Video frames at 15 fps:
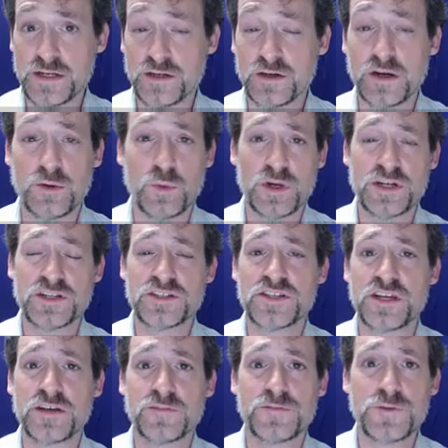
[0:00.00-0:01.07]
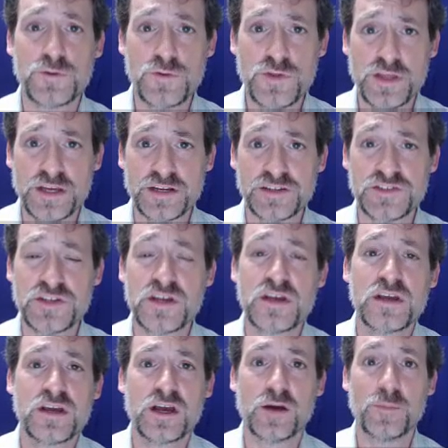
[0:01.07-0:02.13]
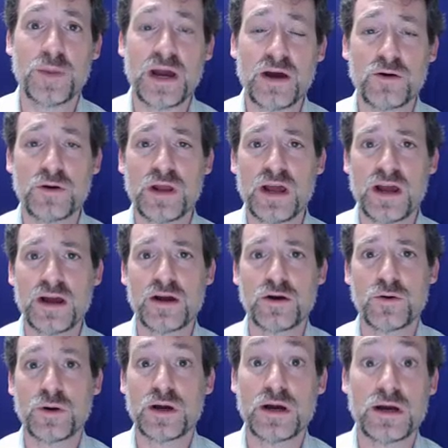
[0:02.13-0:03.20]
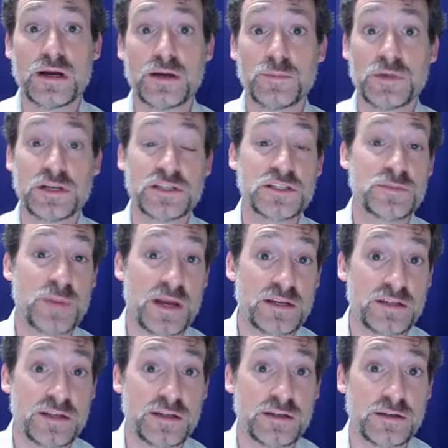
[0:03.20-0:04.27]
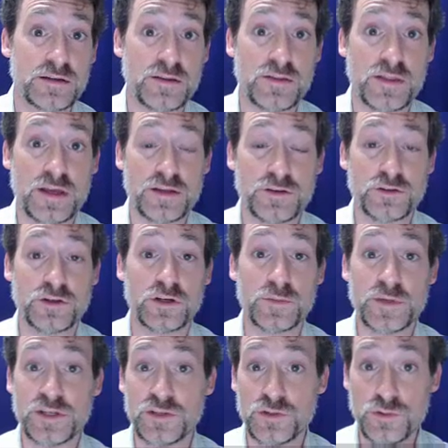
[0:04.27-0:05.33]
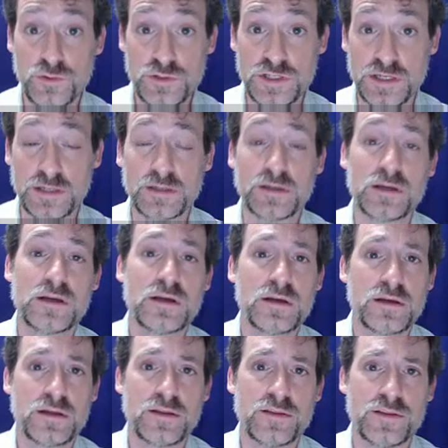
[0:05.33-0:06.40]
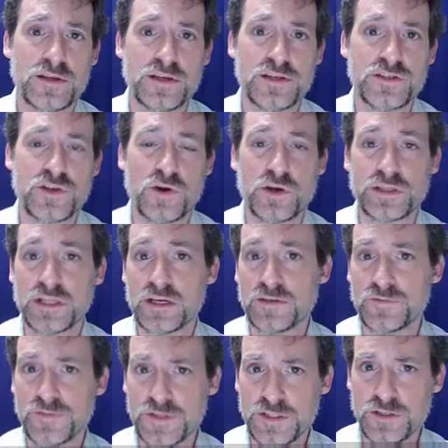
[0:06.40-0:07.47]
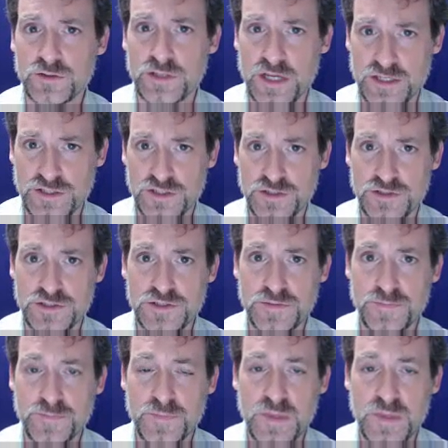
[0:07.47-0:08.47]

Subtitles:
here, I wanted to say a few things about how I'm expecting that you're going to be using these online video lectures.